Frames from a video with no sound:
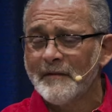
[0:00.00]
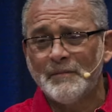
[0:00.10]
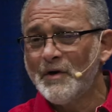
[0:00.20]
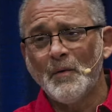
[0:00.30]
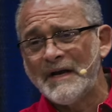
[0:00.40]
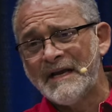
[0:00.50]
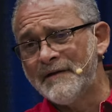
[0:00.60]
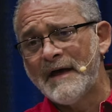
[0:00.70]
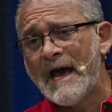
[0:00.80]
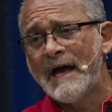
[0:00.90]
But you don't want to hear
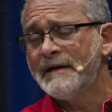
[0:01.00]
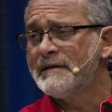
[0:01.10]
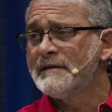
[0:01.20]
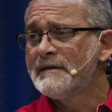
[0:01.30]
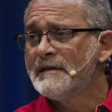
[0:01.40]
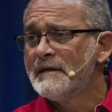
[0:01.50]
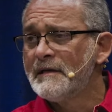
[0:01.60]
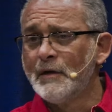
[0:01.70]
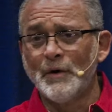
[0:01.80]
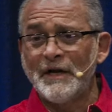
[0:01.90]
that.
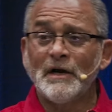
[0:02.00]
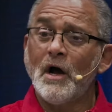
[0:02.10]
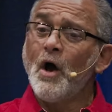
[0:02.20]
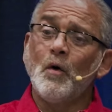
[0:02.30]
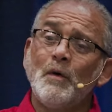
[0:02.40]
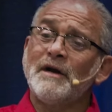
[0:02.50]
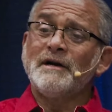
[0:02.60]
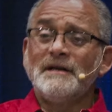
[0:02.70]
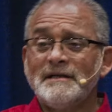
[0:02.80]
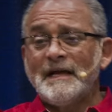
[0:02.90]
You want to hear, oh,
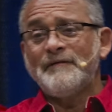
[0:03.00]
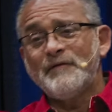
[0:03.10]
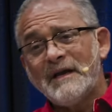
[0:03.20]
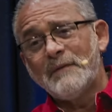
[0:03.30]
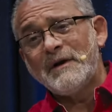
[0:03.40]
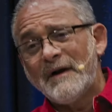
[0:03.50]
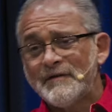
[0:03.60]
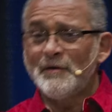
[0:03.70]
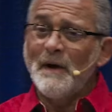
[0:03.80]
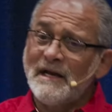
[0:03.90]
we're set free, and we don't have
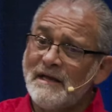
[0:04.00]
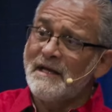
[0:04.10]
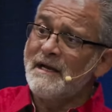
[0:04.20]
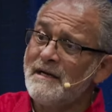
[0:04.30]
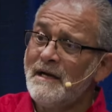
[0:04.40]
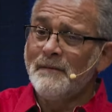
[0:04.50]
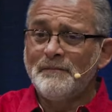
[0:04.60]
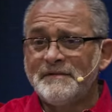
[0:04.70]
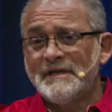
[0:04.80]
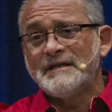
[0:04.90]
to do anything, and
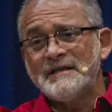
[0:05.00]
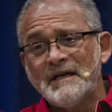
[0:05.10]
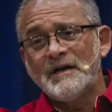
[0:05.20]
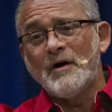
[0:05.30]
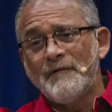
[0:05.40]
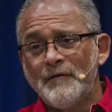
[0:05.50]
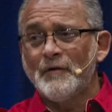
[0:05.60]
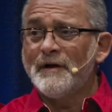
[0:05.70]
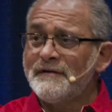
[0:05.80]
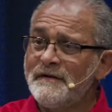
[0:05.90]
Jesus did it all
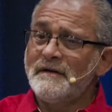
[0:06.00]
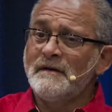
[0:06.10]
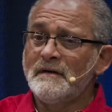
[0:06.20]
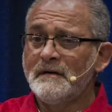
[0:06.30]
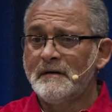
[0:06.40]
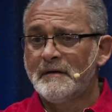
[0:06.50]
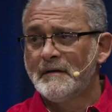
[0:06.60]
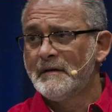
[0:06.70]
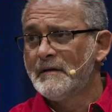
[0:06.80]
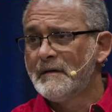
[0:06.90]
for us, and
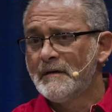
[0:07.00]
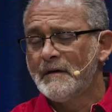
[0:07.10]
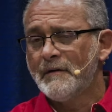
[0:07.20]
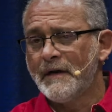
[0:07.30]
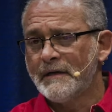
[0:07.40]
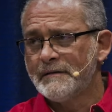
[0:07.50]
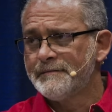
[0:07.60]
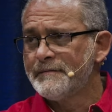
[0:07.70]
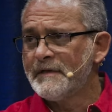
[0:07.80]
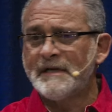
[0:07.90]
all right,
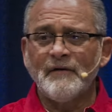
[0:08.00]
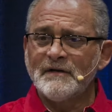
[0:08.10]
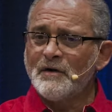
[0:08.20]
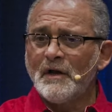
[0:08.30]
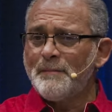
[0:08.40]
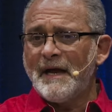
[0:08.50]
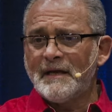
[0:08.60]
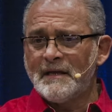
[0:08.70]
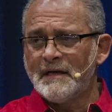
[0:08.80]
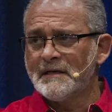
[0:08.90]
the devil did all the
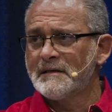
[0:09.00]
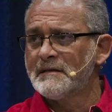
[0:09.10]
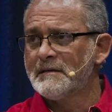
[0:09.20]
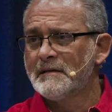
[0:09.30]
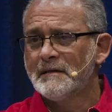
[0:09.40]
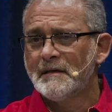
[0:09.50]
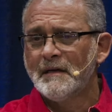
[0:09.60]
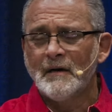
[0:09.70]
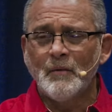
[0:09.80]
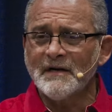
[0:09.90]
bad things.
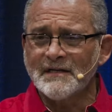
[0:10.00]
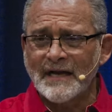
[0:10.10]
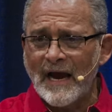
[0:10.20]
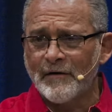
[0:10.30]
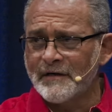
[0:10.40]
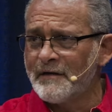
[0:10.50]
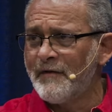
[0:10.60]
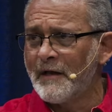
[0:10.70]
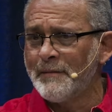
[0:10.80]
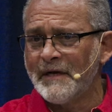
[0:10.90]
Where's the character
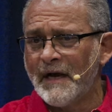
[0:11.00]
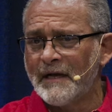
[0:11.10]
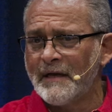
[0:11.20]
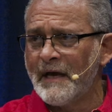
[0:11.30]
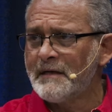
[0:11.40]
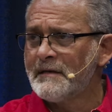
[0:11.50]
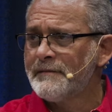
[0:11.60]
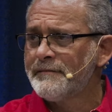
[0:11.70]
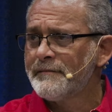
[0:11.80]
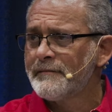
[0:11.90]
development in any of that?
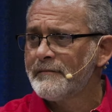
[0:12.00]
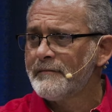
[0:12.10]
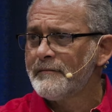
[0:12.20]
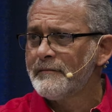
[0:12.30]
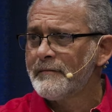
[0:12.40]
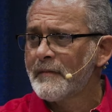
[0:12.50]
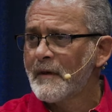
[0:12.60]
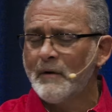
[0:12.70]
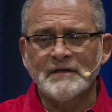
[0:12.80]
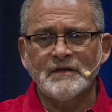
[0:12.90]

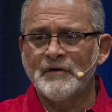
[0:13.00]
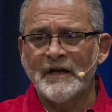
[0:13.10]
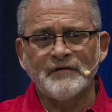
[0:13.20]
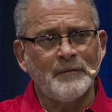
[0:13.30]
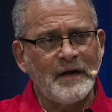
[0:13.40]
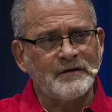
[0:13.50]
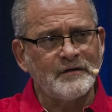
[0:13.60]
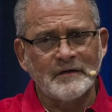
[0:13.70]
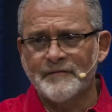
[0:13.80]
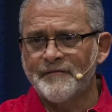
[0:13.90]
Where's the
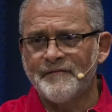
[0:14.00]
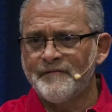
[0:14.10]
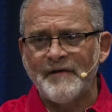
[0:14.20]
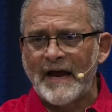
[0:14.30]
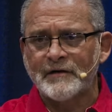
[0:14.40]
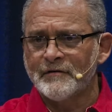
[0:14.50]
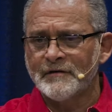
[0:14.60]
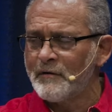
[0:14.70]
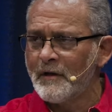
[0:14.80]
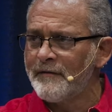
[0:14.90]
transformational
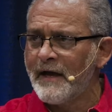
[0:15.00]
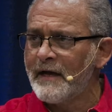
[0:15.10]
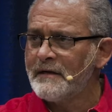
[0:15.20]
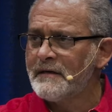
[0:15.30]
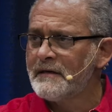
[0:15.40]
factors in all of that?